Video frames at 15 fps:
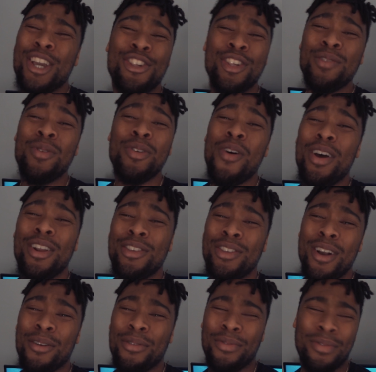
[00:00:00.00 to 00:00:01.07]
she won't know how to
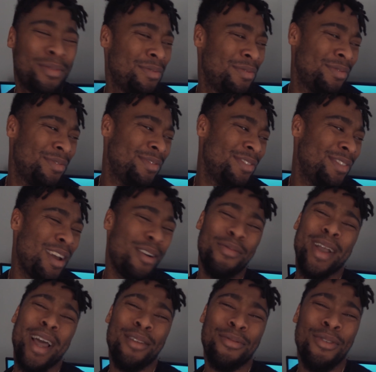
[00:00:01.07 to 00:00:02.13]
surf. I'm
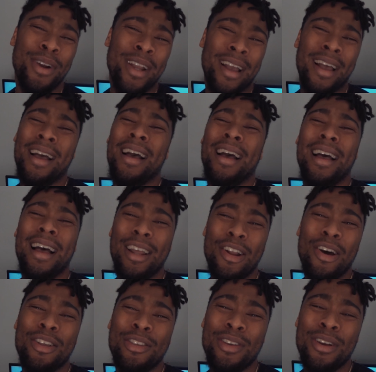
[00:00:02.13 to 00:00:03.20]
from California. I know how to